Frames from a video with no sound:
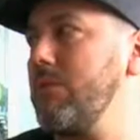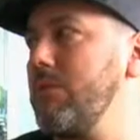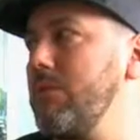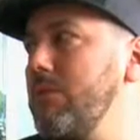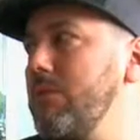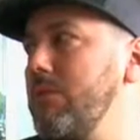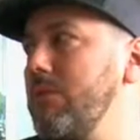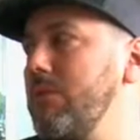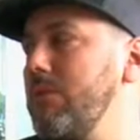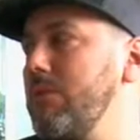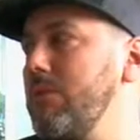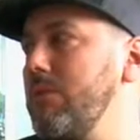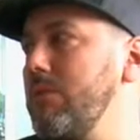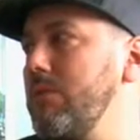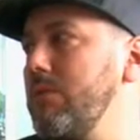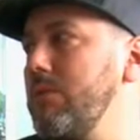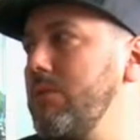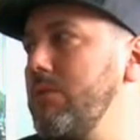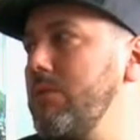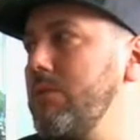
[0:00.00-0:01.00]

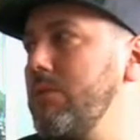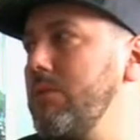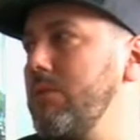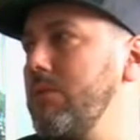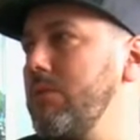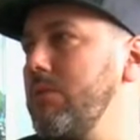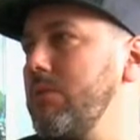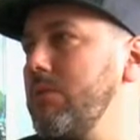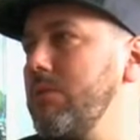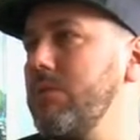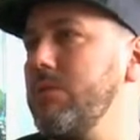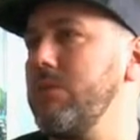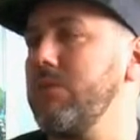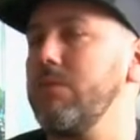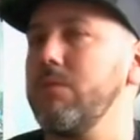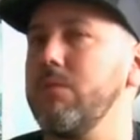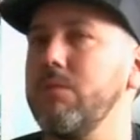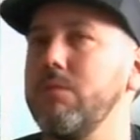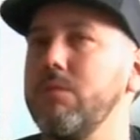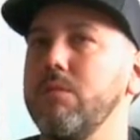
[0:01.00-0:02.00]

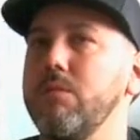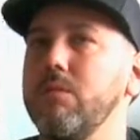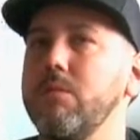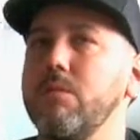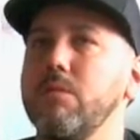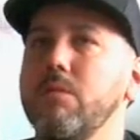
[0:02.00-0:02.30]
No words are spoken by the person on screen.